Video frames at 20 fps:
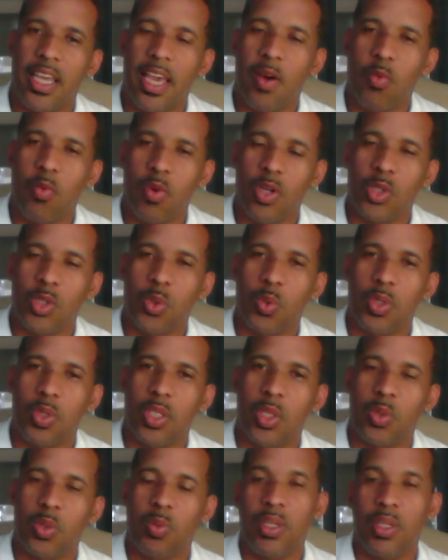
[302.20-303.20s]
at
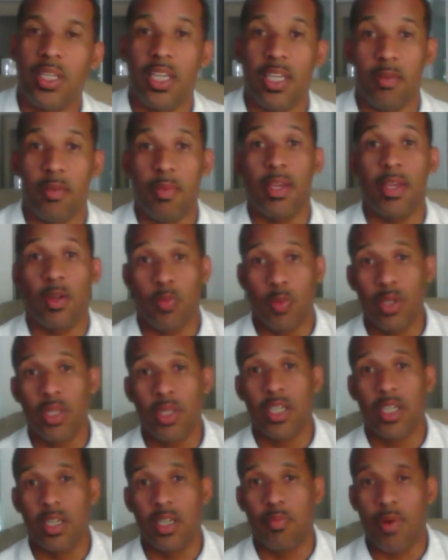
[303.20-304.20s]
123 and make a
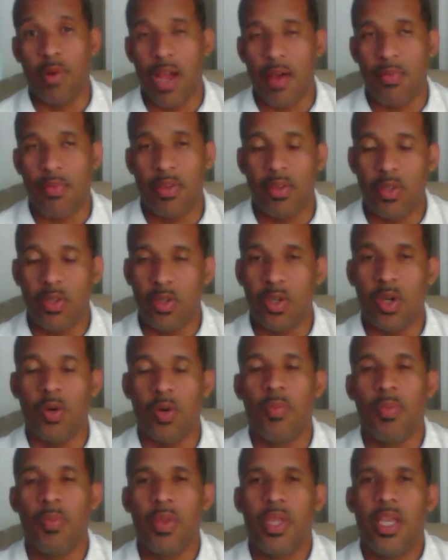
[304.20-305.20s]
really good profit, you
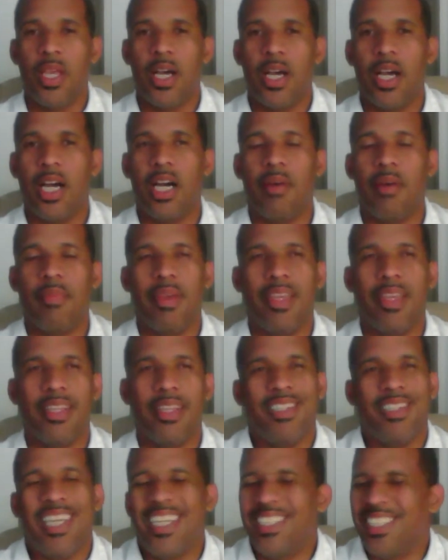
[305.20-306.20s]
know,
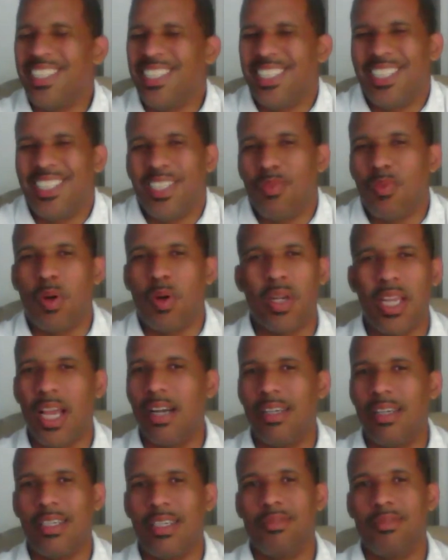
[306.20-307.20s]
and it just didn't work
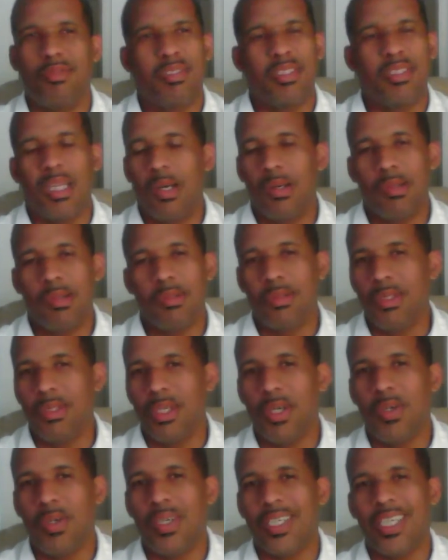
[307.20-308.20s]
out. And so, you
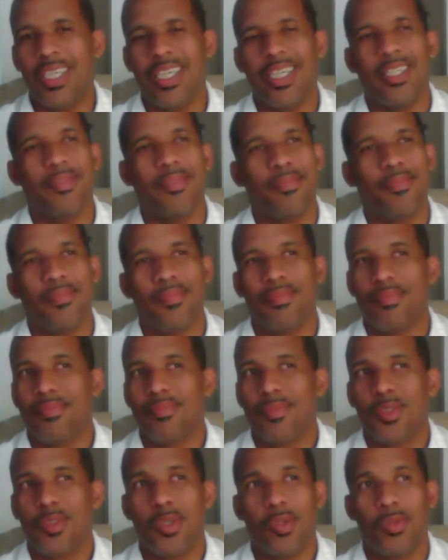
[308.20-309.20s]
know, again,
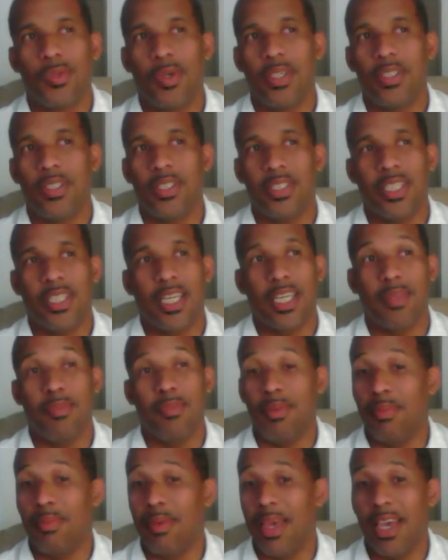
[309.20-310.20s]
two choices. I could
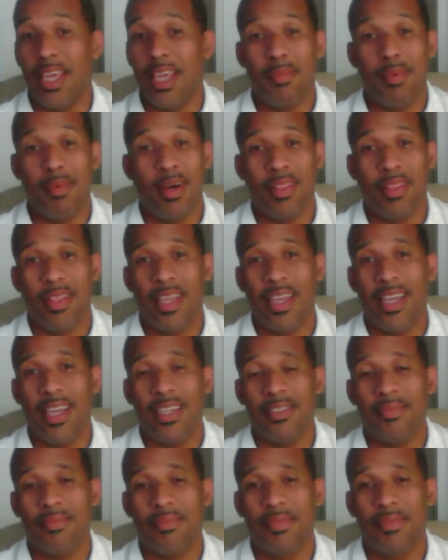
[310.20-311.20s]
be mad about
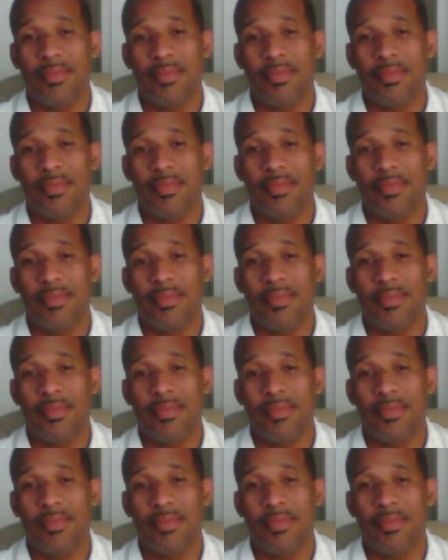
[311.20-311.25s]
that,